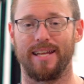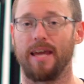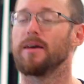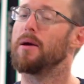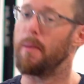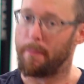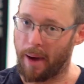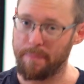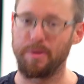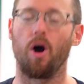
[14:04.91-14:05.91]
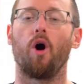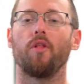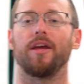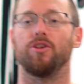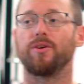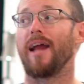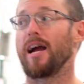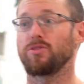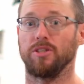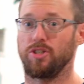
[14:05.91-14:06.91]
day might be all that you can
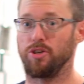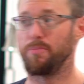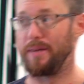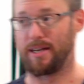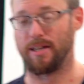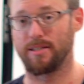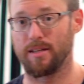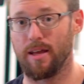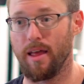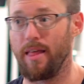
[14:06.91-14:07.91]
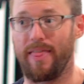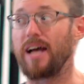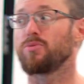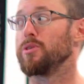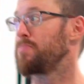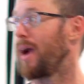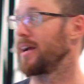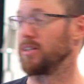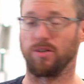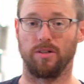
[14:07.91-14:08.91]
actually do, because that's what's
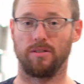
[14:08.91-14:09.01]
practical.